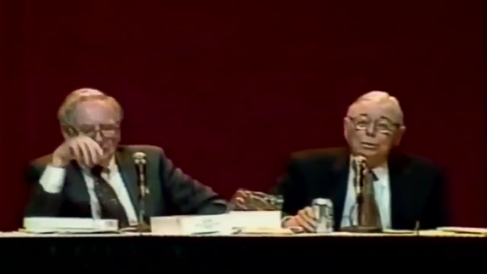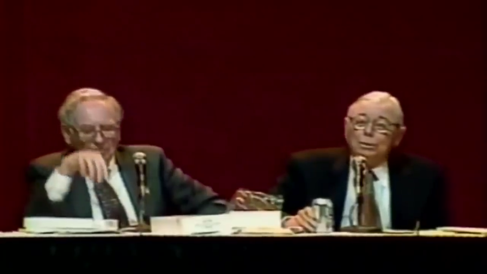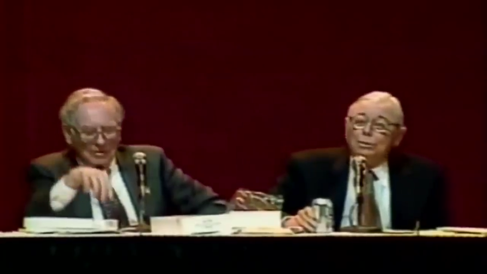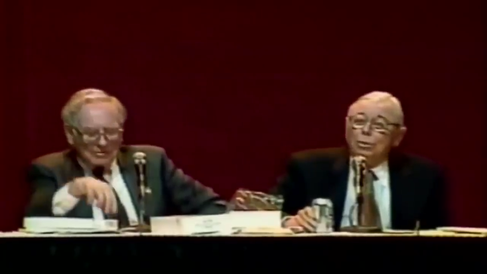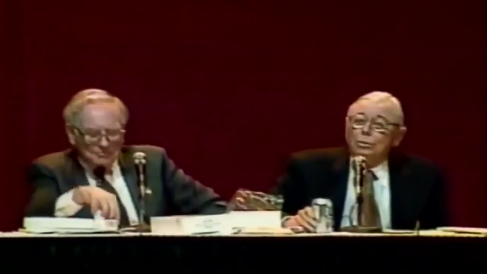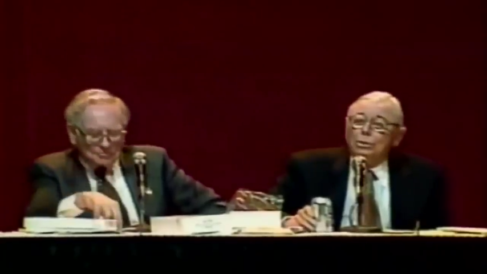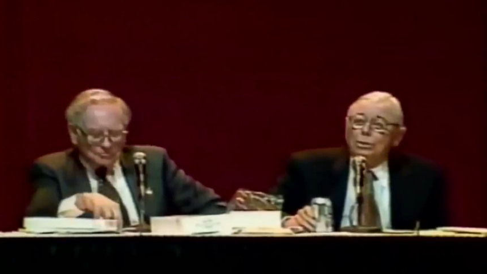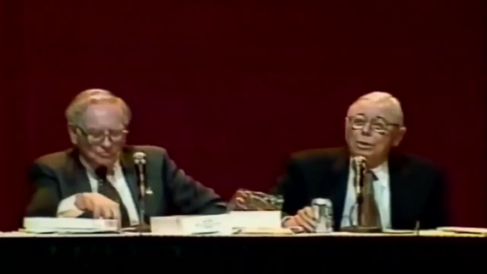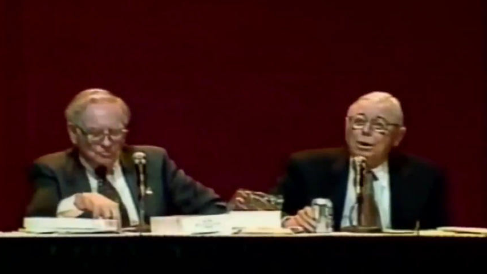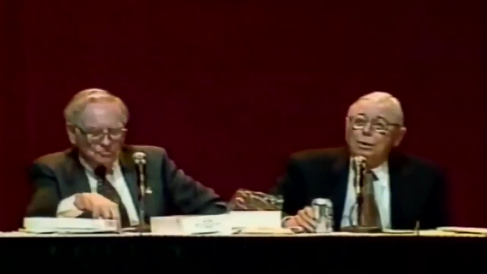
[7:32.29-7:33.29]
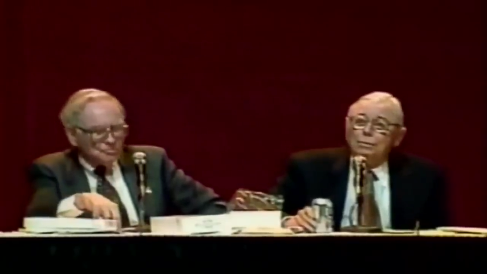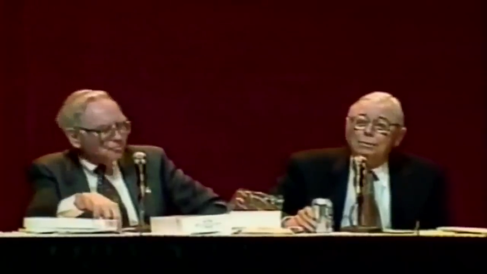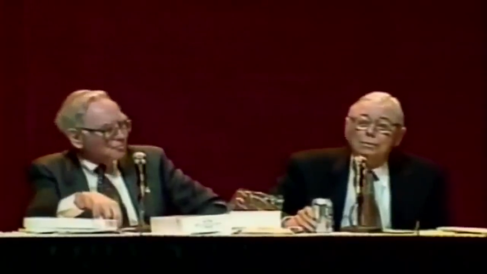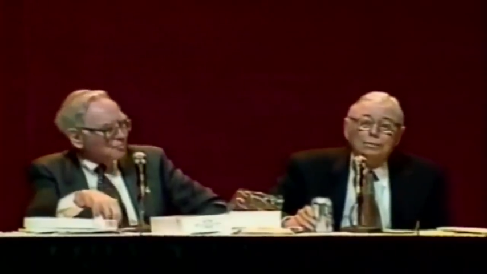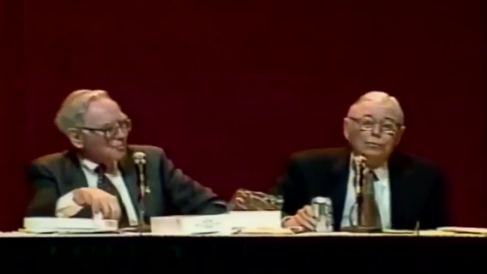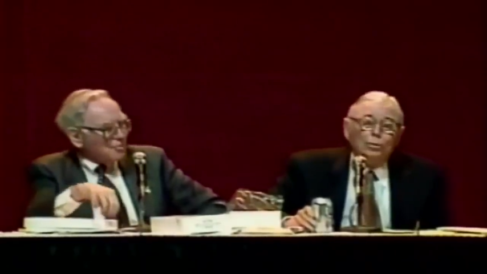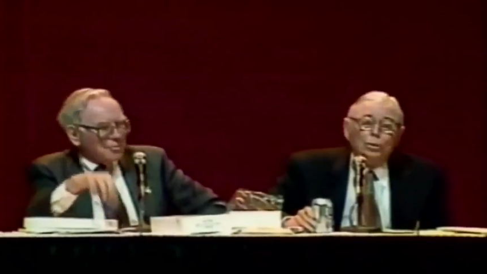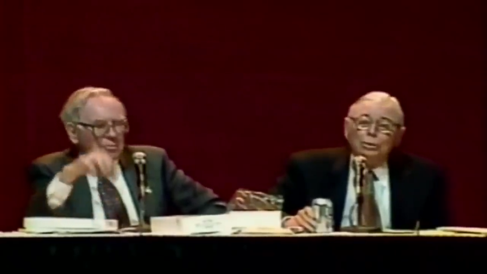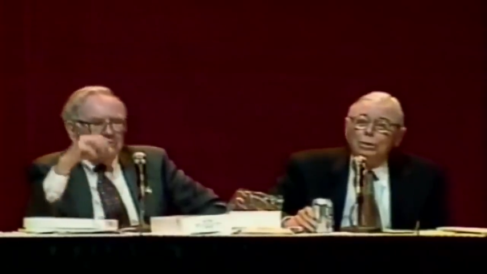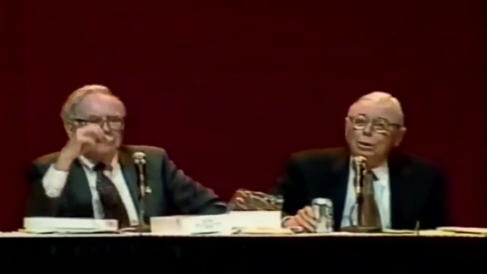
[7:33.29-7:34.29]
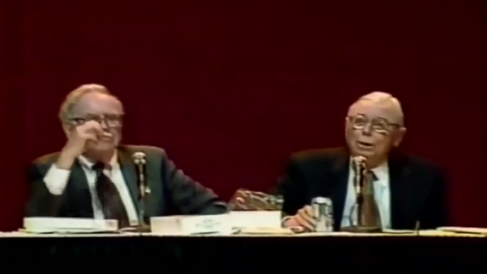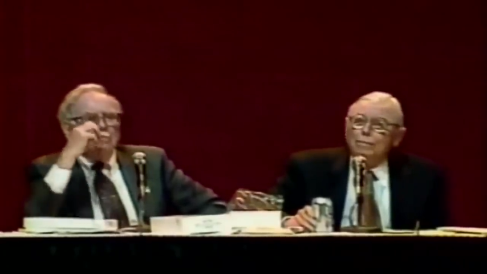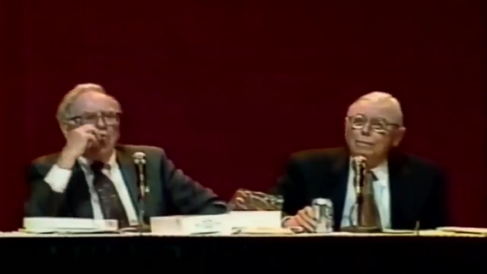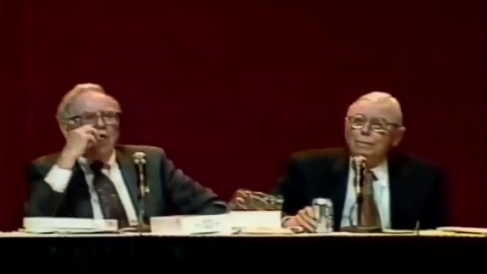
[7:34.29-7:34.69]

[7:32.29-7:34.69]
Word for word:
Speaker 1: at only that for all your life,